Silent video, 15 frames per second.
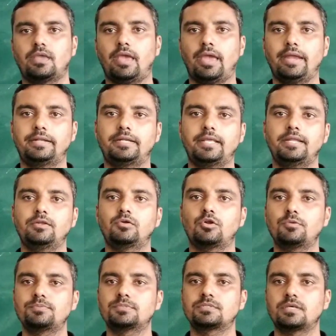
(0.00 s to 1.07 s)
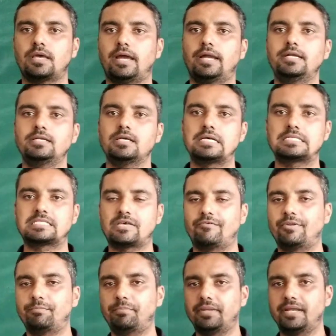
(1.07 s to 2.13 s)
18 groups and
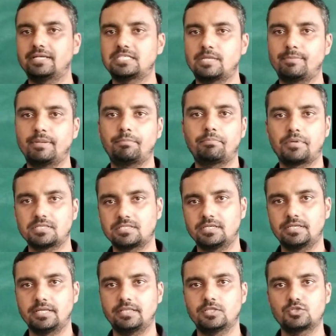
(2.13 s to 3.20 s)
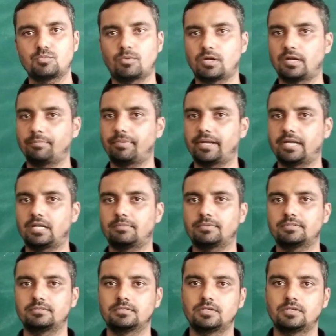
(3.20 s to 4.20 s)
7 periods have been present in this modern periodic table.